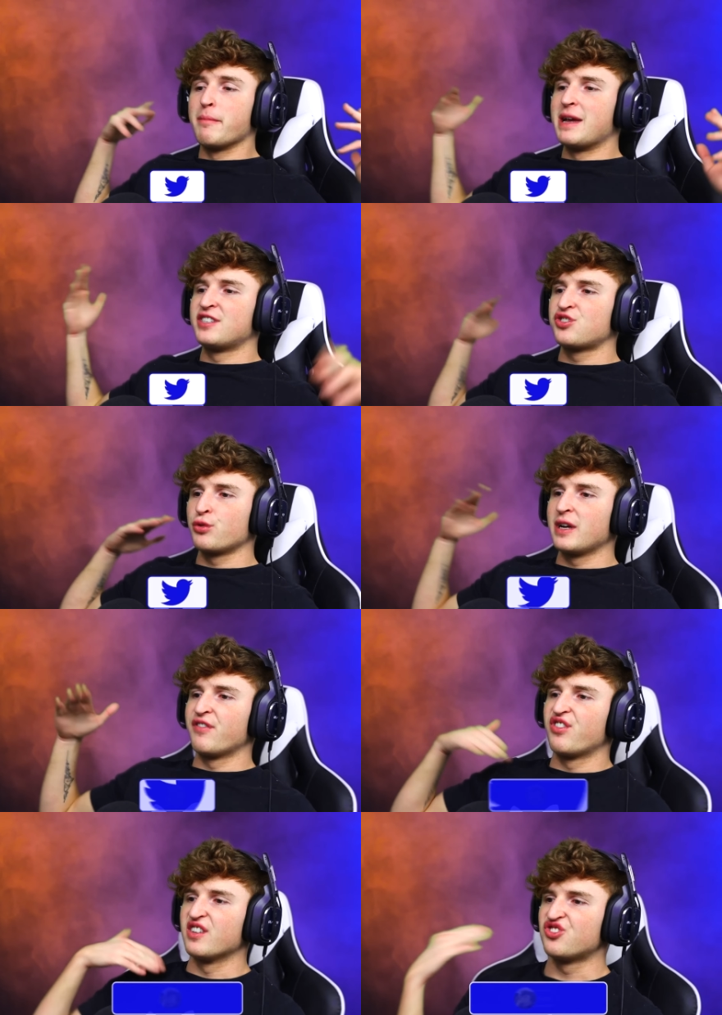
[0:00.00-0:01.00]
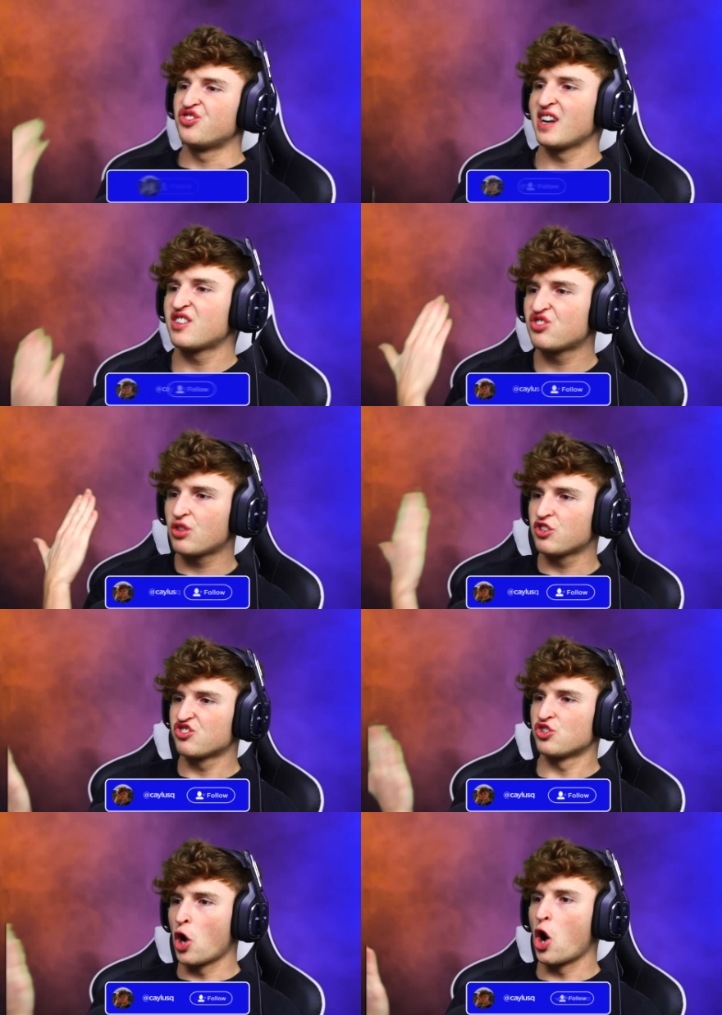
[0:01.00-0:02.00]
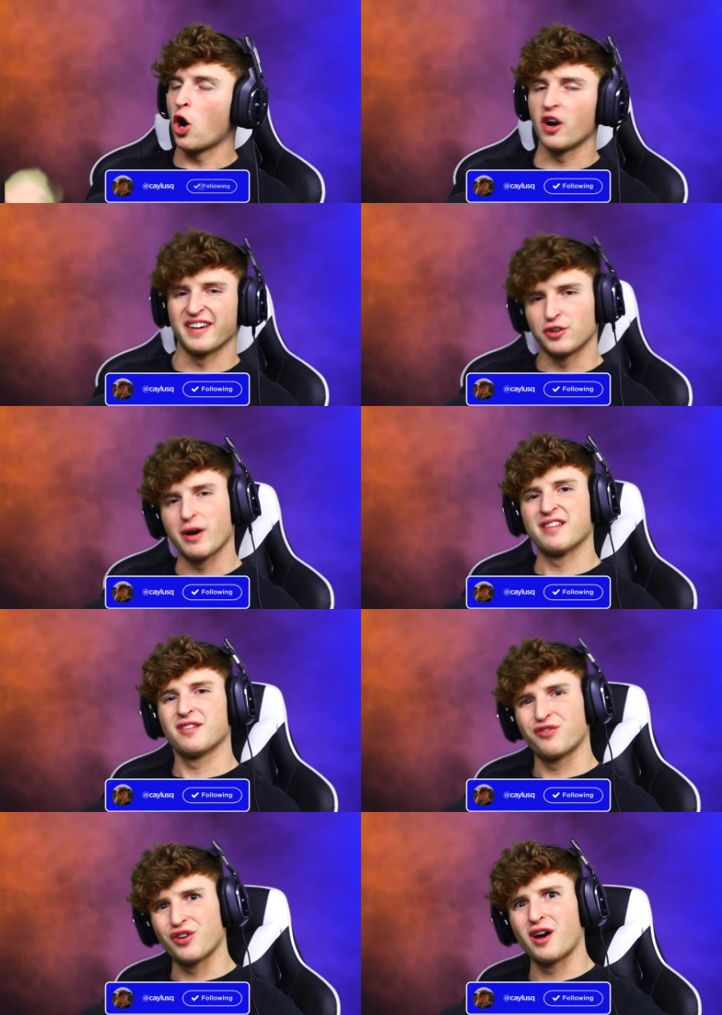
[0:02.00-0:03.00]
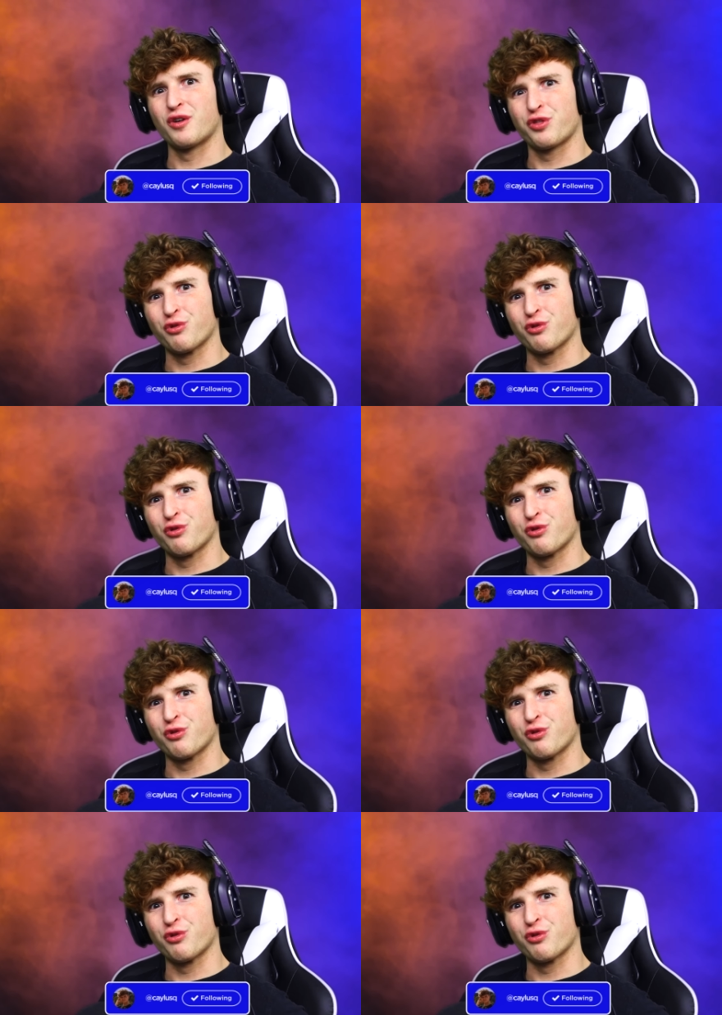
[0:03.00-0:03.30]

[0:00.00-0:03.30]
The mystery of the sixth star in Grand Theft Auto